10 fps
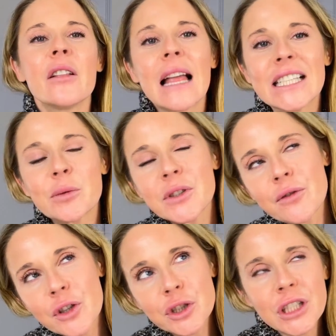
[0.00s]
last one's
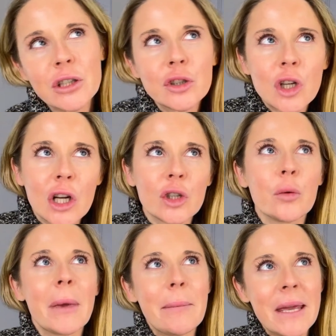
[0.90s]
for your son or daughter
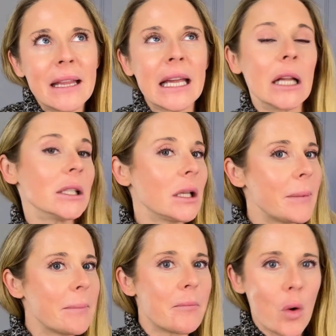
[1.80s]
who may be like a little
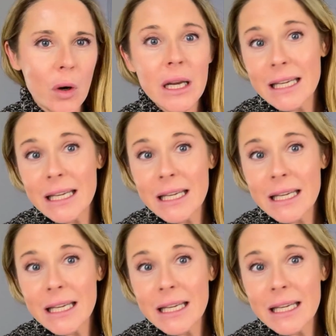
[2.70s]
bit more